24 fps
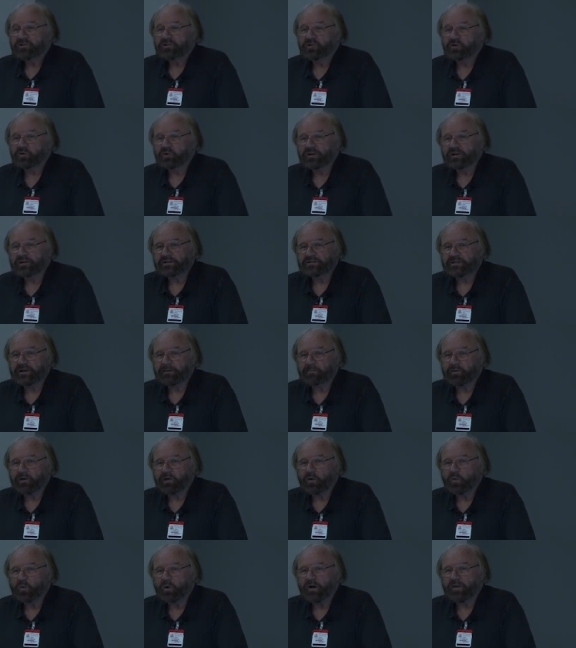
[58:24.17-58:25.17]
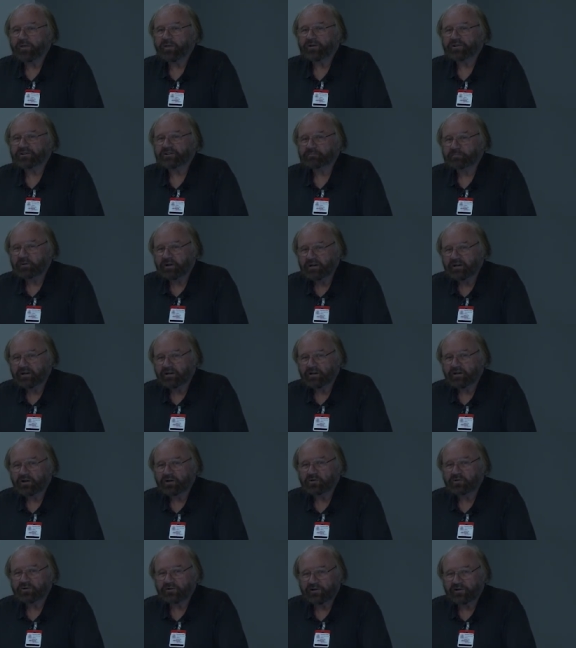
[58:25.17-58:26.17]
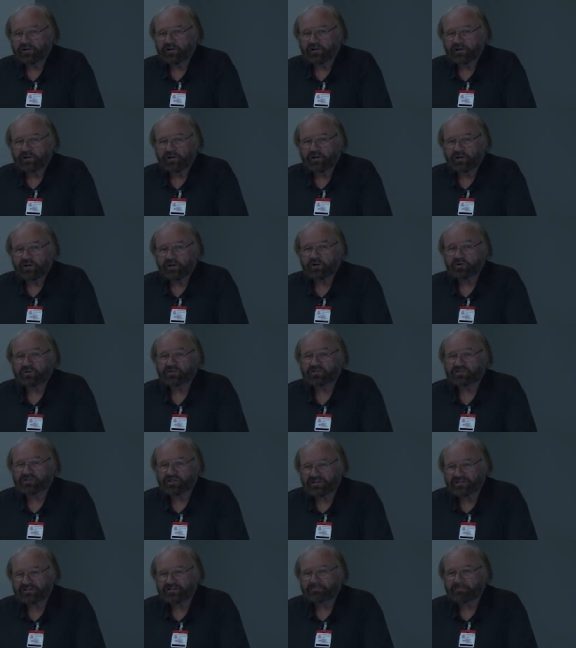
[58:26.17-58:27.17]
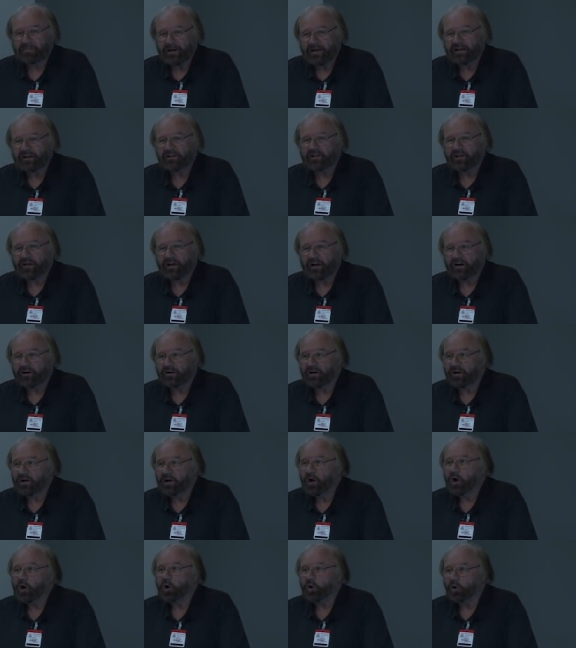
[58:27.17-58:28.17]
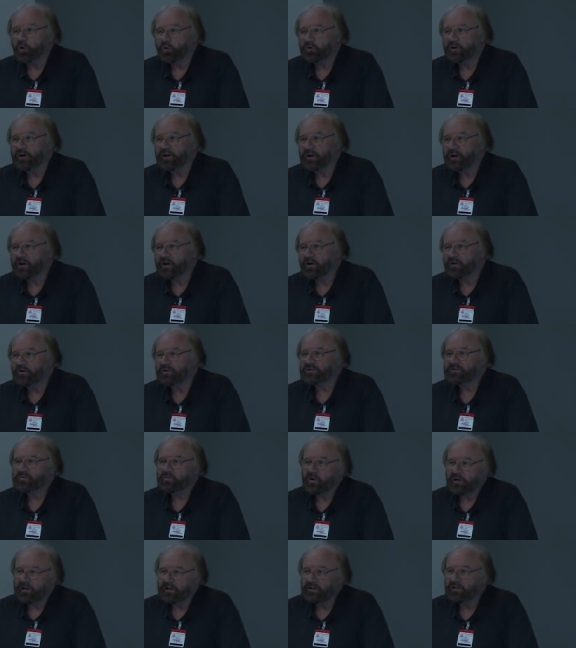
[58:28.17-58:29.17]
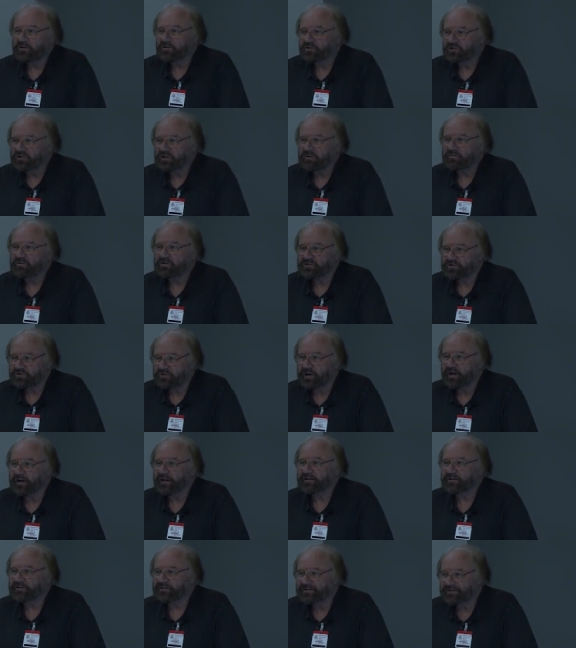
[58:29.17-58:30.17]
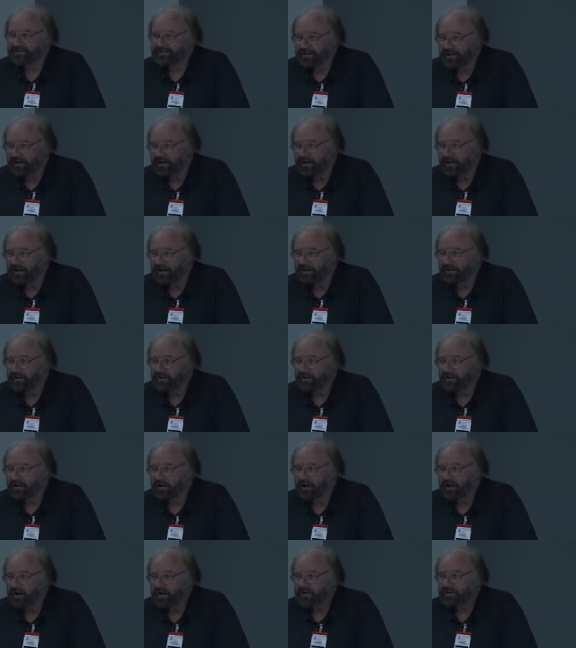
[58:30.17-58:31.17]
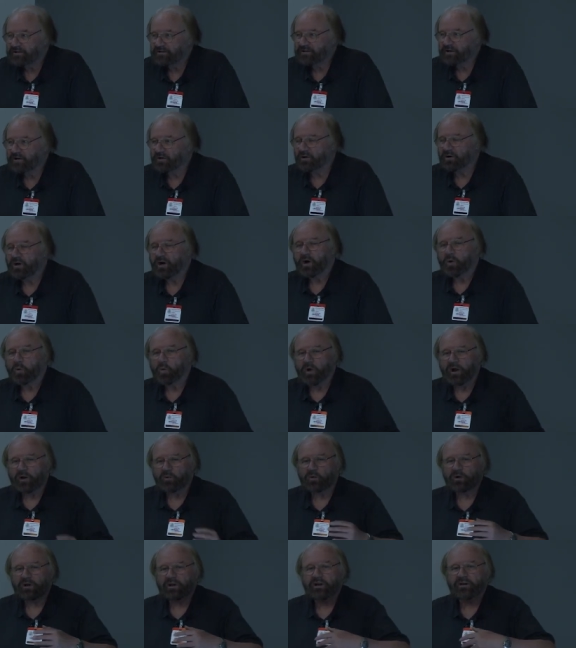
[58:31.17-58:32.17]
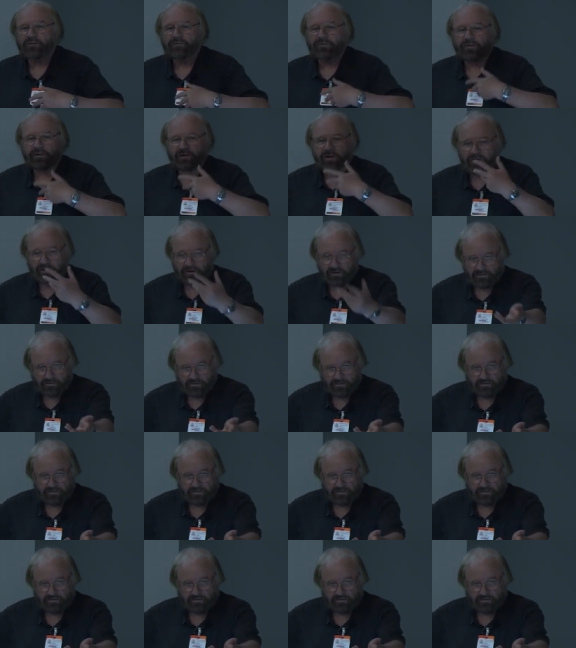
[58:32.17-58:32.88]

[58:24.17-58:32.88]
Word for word: doing something where the speaker, who, the learner who's just made the error, already knows what he or she was trying to say, so when we give the